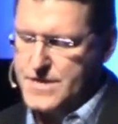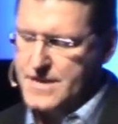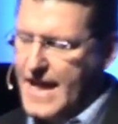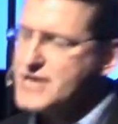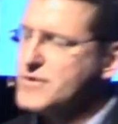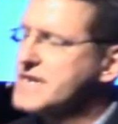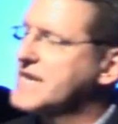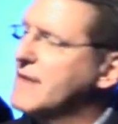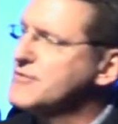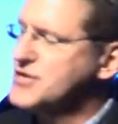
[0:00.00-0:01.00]
And that's what
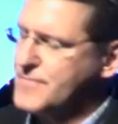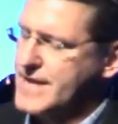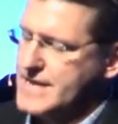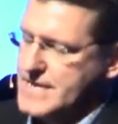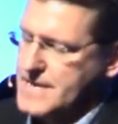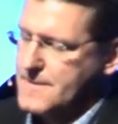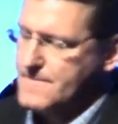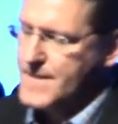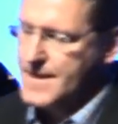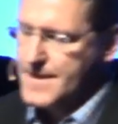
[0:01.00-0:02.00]
discipleship is
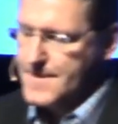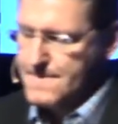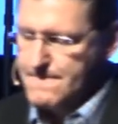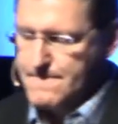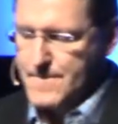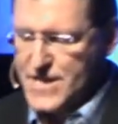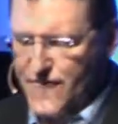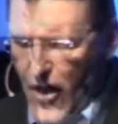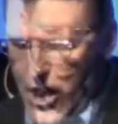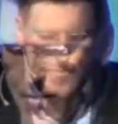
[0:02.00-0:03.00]
it's
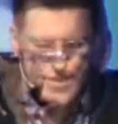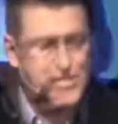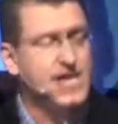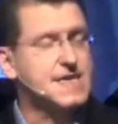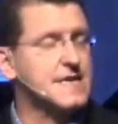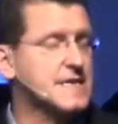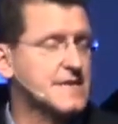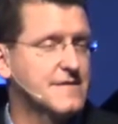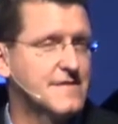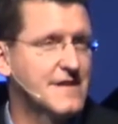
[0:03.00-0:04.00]
following
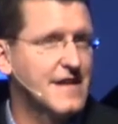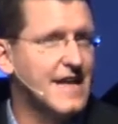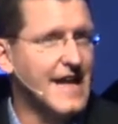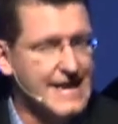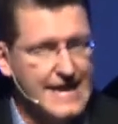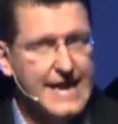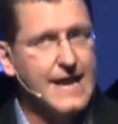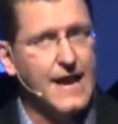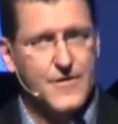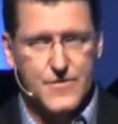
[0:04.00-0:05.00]
Jesus and leading
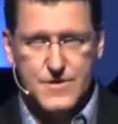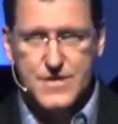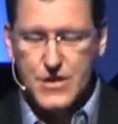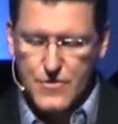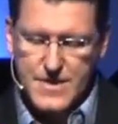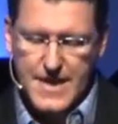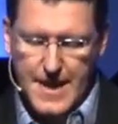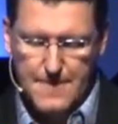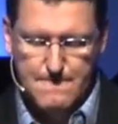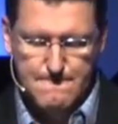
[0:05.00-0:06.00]
others to do the
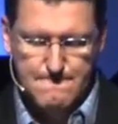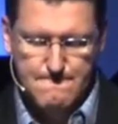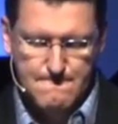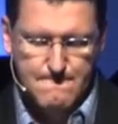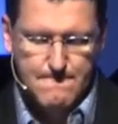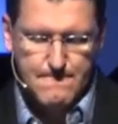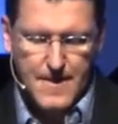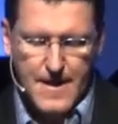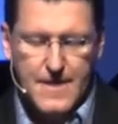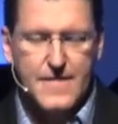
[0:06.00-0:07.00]
same.
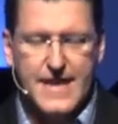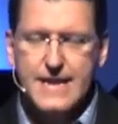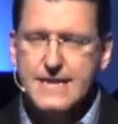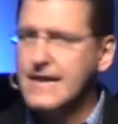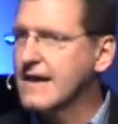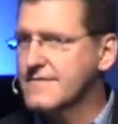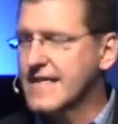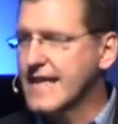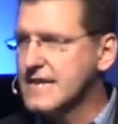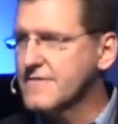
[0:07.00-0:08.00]
The end, of, uh,
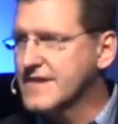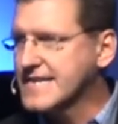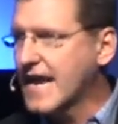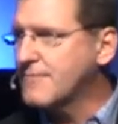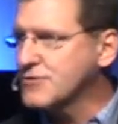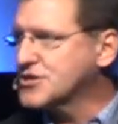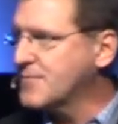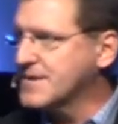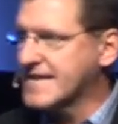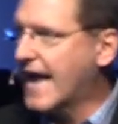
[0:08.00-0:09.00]
the end of
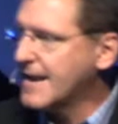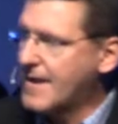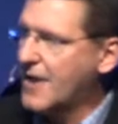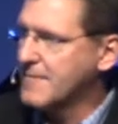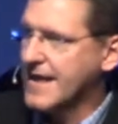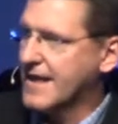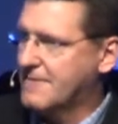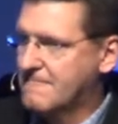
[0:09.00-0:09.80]
discipleship is not about me.